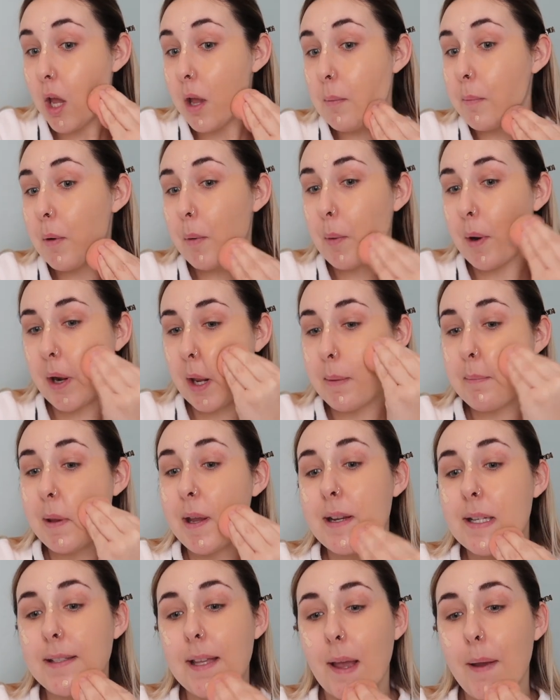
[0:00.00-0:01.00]
but when I
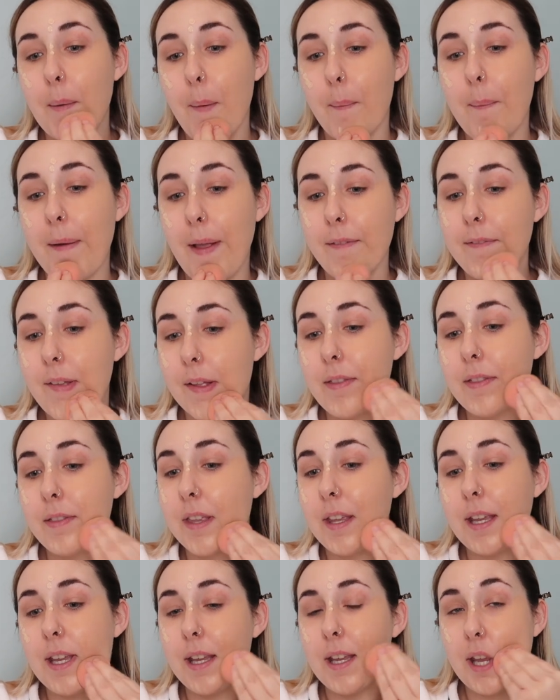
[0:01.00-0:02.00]
mix it with
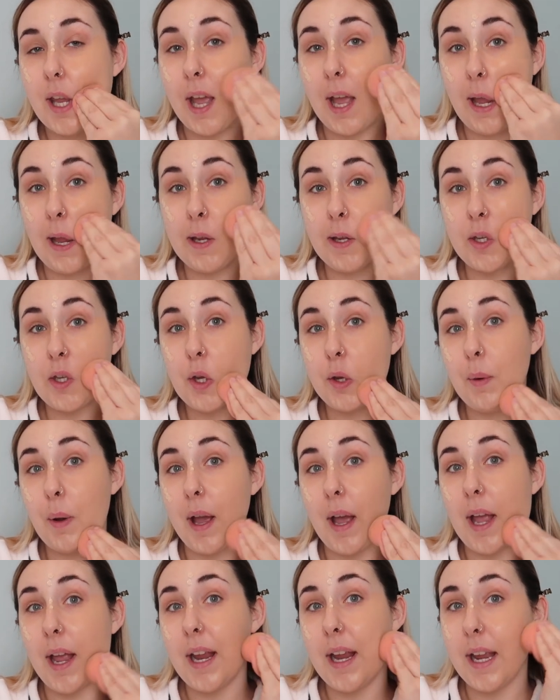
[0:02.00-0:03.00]
the
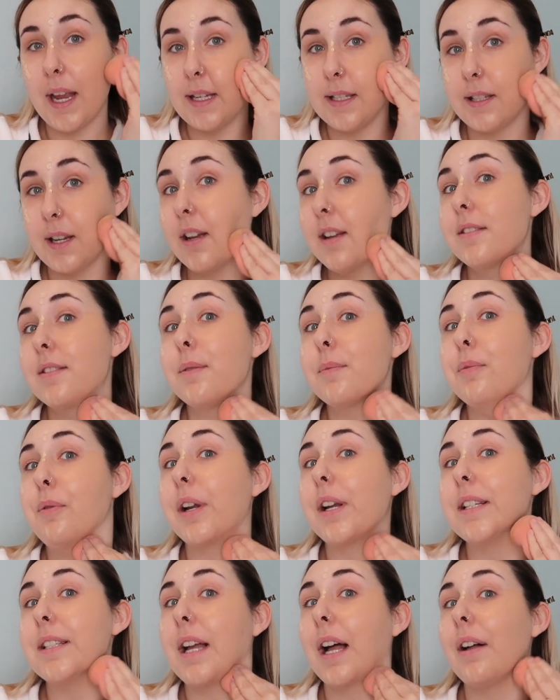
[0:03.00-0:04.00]
AQA, it does
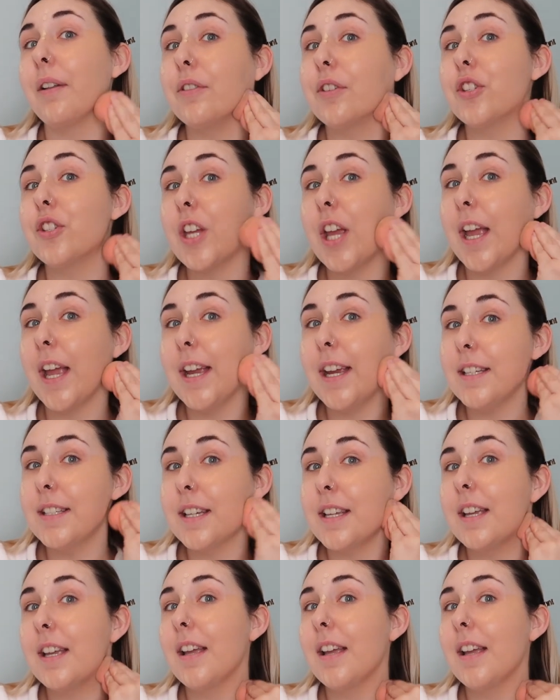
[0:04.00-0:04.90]
bring down the shade.